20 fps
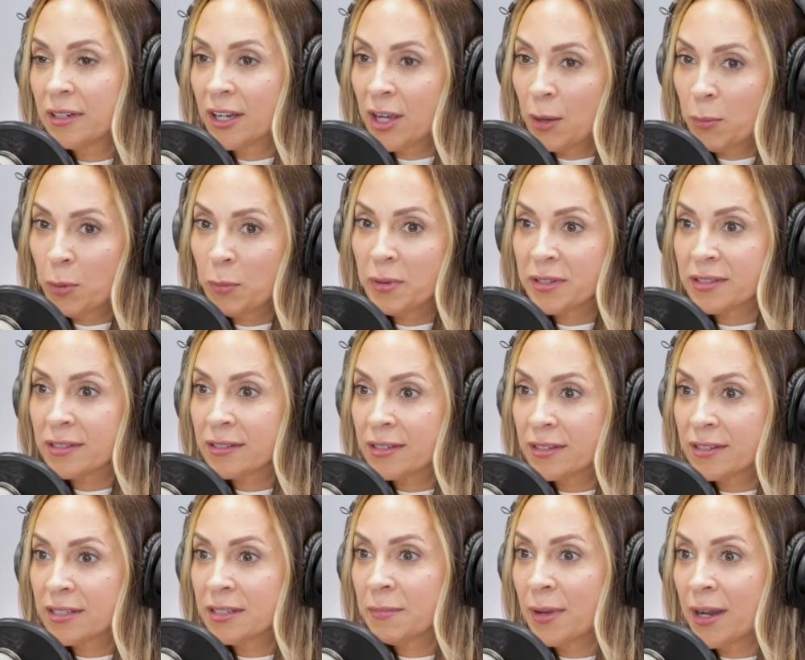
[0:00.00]
a couple of
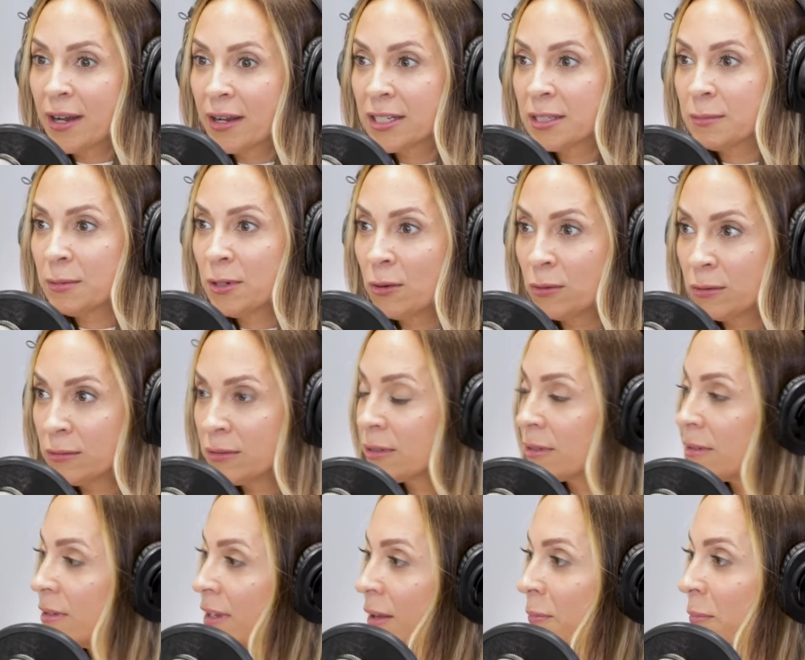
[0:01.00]
businesses, and my husband
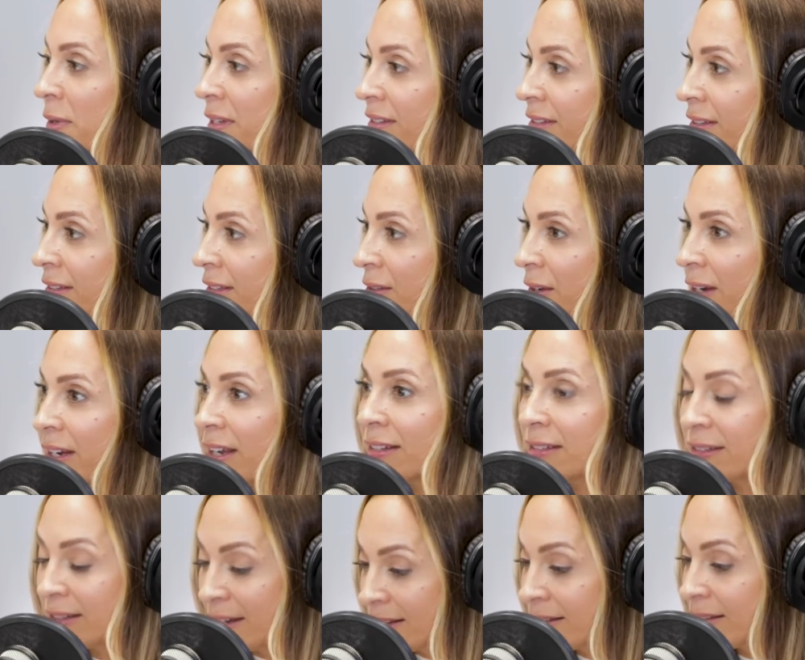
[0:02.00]
owns a business, so I guess
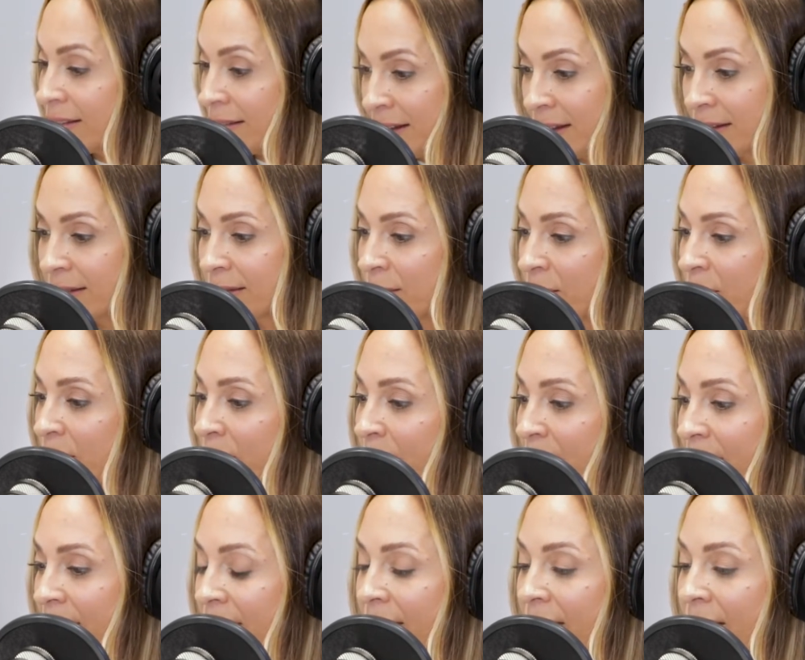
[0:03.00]
that would
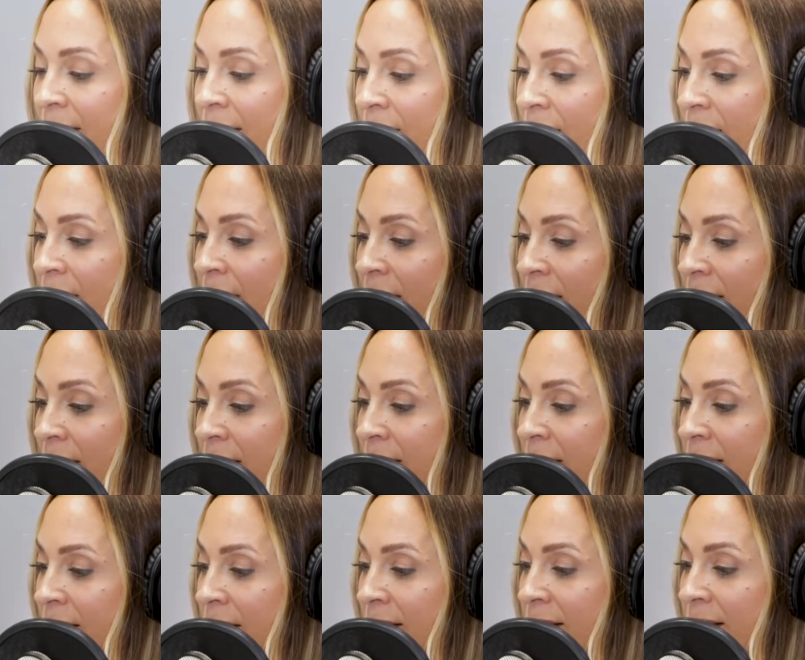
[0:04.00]
be on that
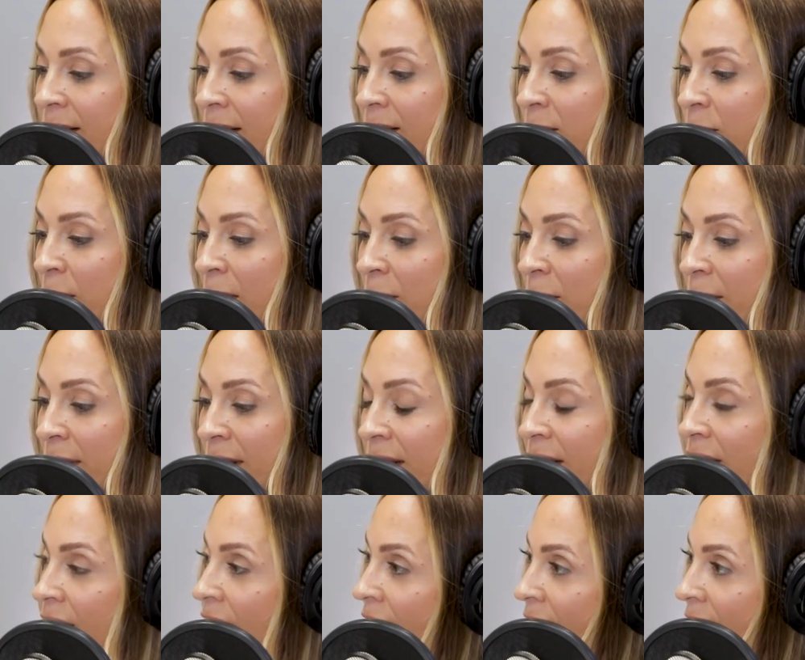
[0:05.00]
list since that's why we're
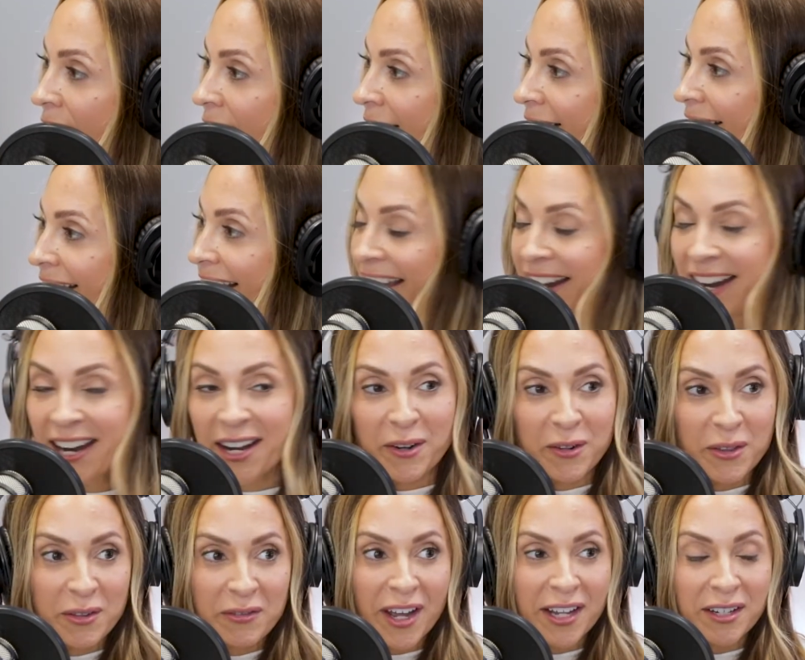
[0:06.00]
here. And I
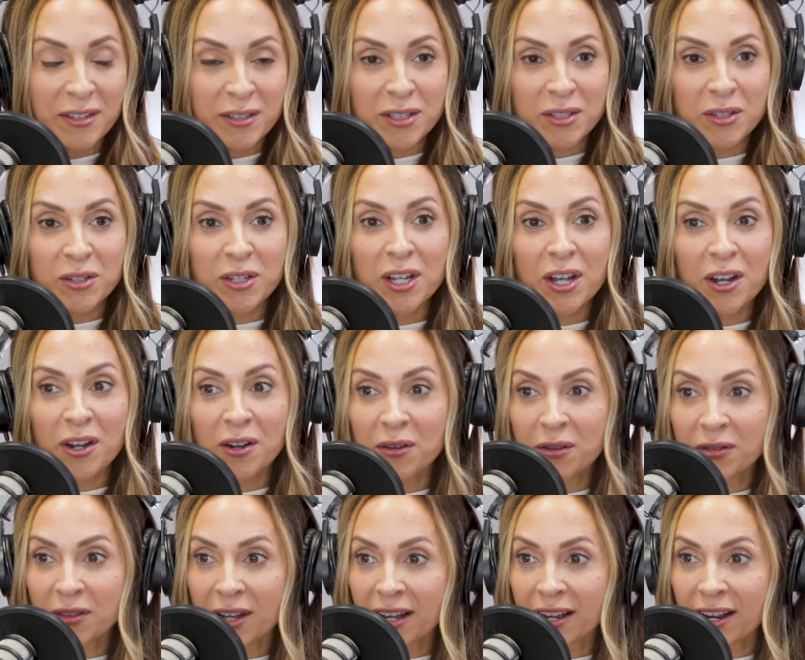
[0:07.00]
own the vinyl studio
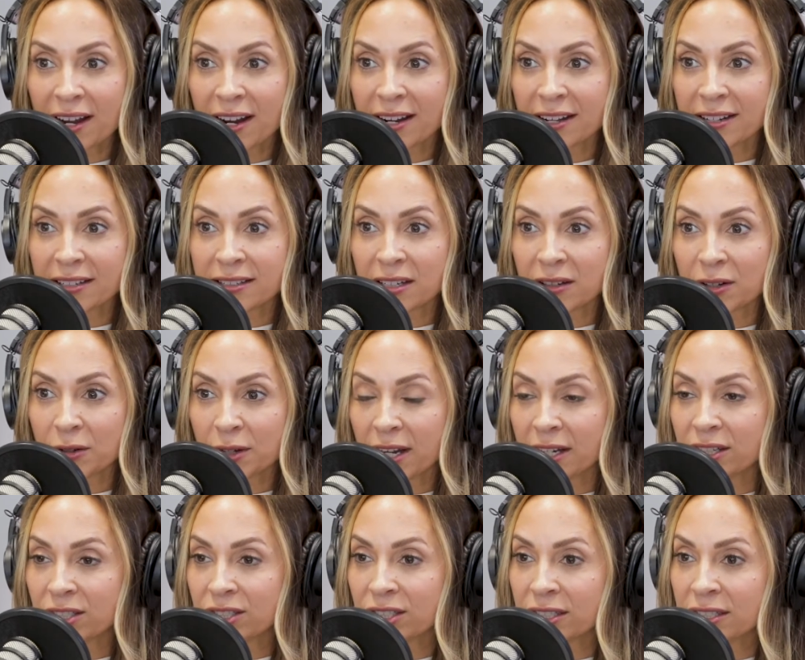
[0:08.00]
that has a
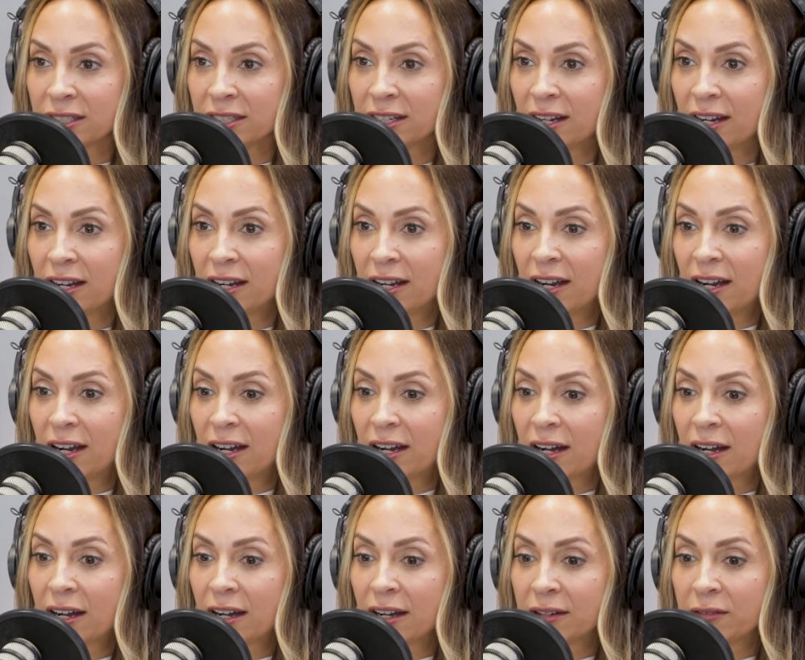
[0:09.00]
location
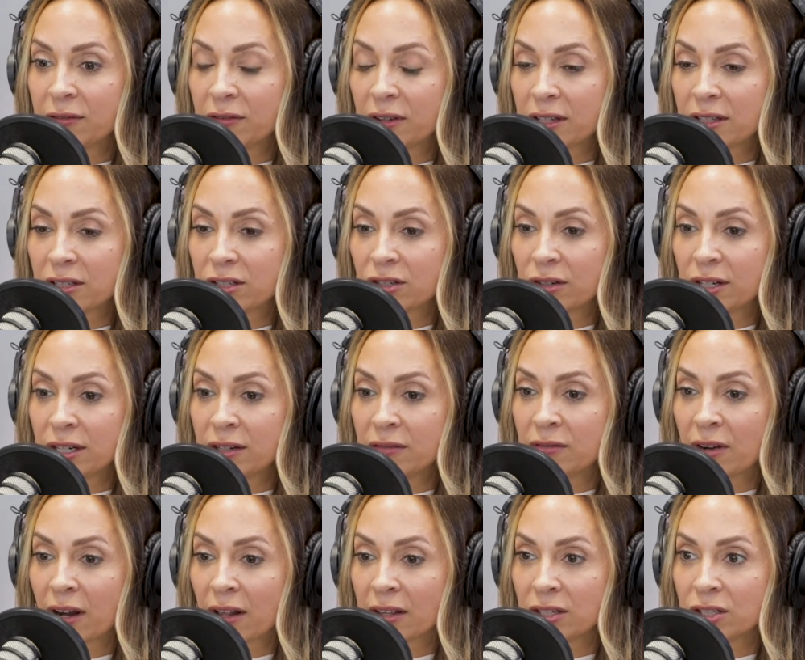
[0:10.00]
on 5th Street in
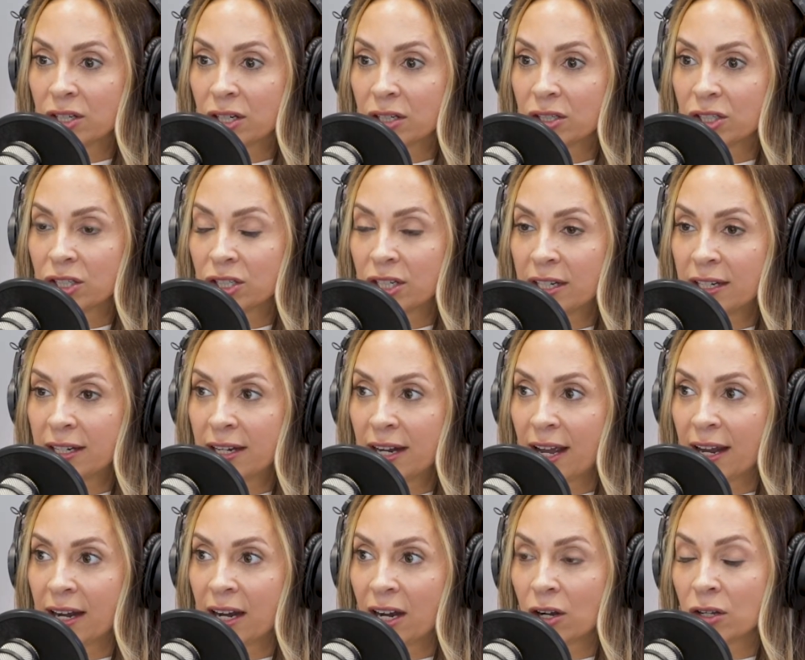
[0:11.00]
Valley Junction,
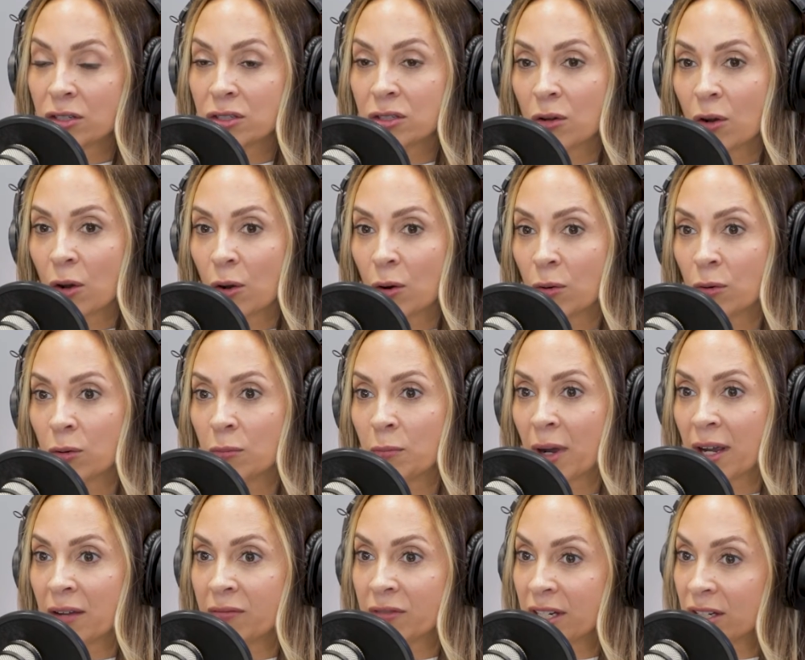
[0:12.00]
and I also own
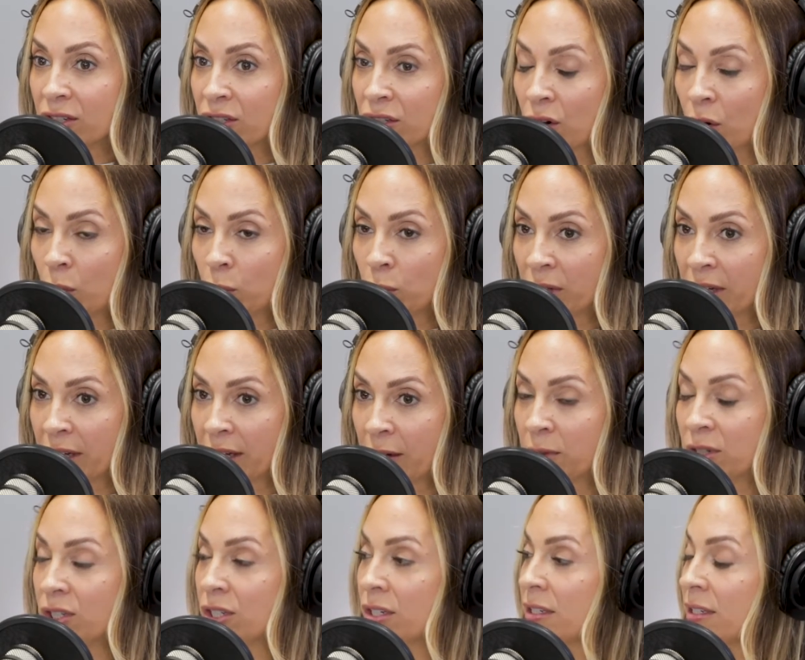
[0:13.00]
By Invitation Only,
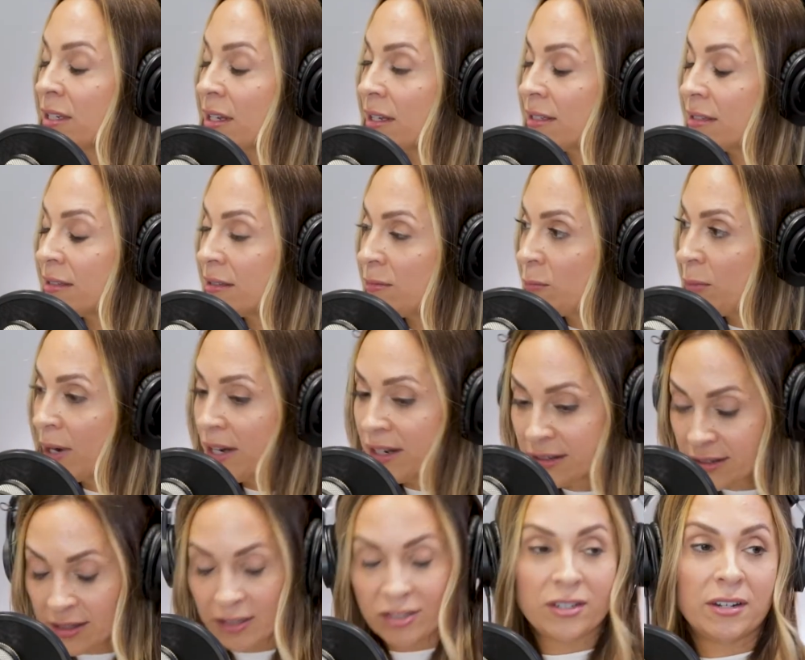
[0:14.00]
which is a wedding
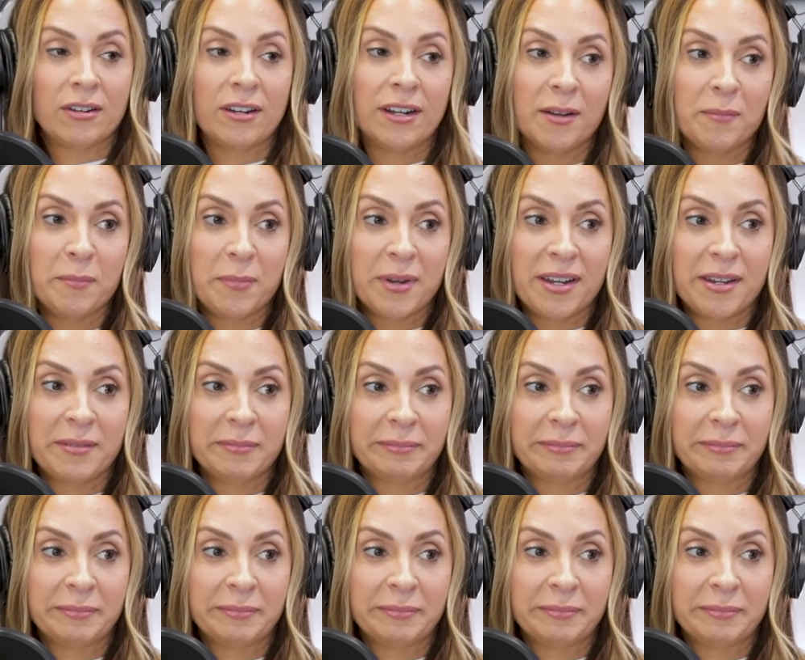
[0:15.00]
stationery company.